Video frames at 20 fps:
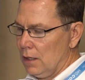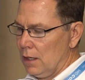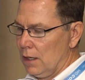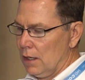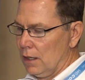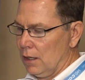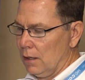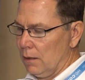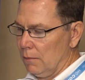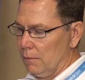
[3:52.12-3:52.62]

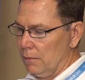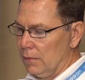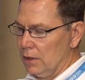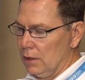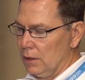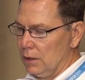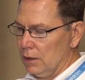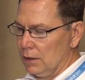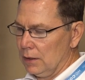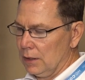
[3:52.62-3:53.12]

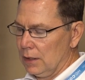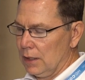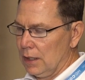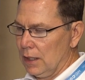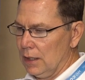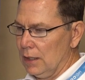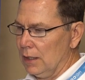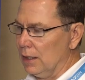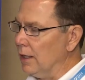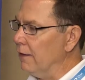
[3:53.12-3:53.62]

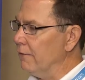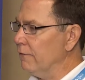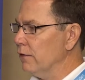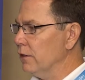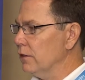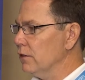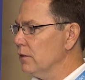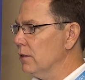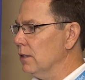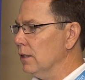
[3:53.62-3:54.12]
can
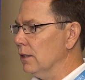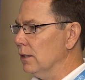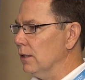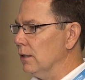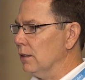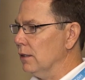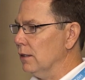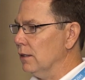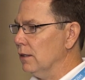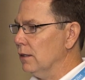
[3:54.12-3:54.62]
leverage
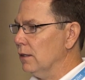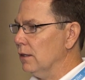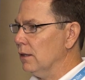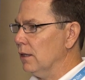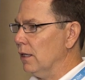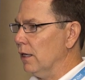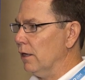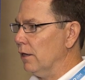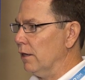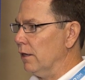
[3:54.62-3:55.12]

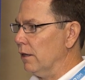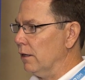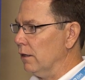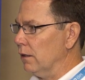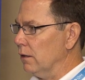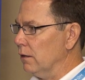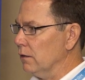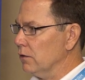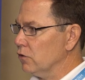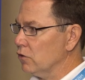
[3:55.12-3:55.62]

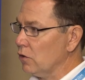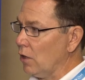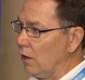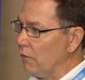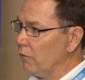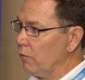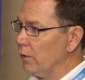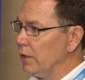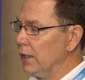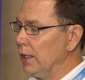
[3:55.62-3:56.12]
their
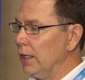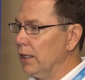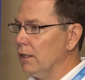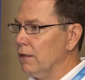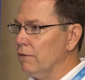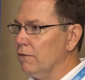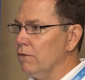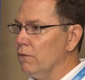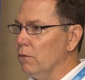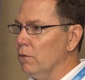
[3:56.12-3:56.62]
software
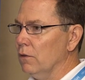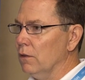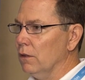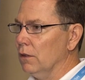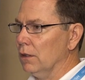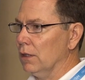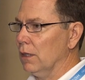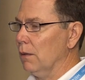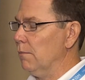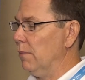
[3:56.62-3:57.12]
data
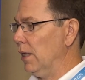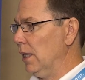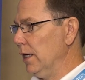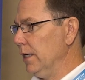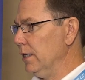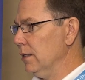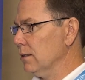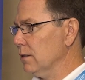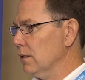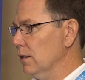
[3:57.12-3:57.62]
for
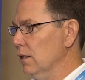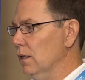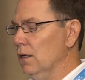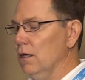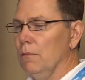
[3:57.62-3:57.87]
compliance,